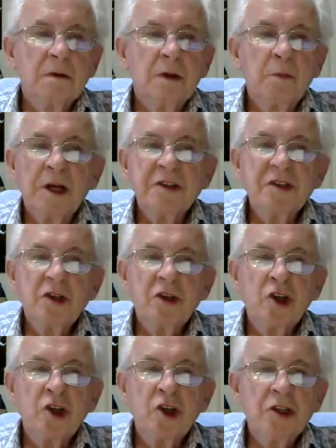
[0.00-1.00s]
The present
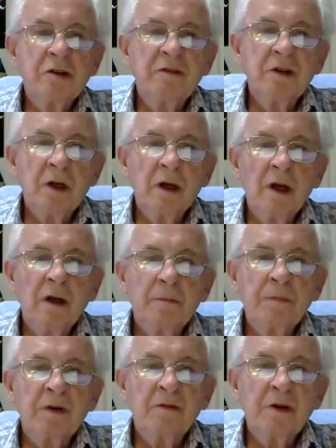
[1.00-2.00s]
change of era
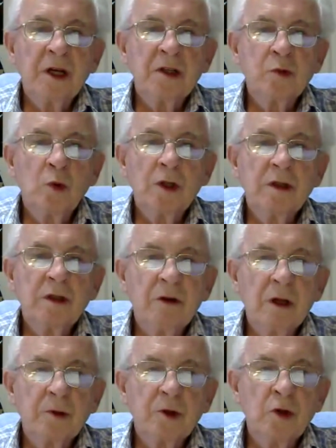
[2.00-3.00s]
provides wonderful
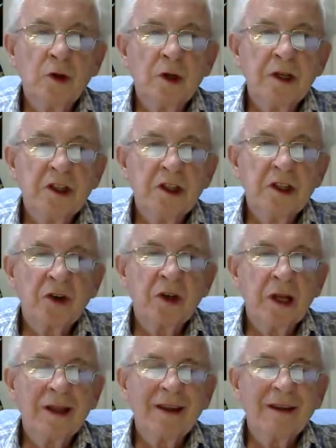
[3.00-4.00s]
opportunities for
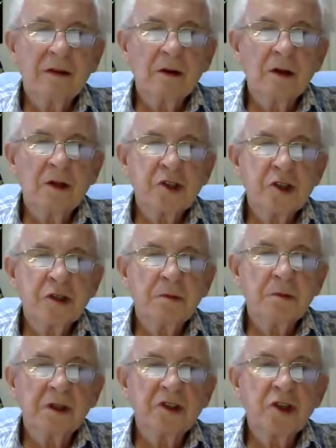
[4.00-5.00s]
taking Catholicism
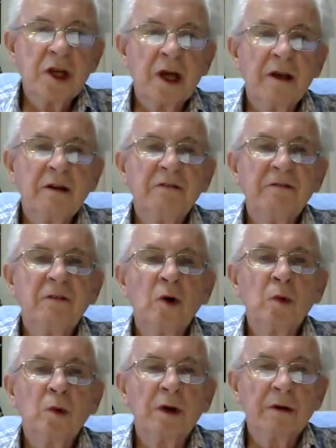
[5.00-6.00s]
and Christianity
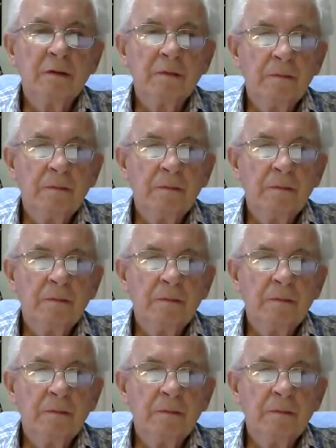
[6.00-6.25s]
forward.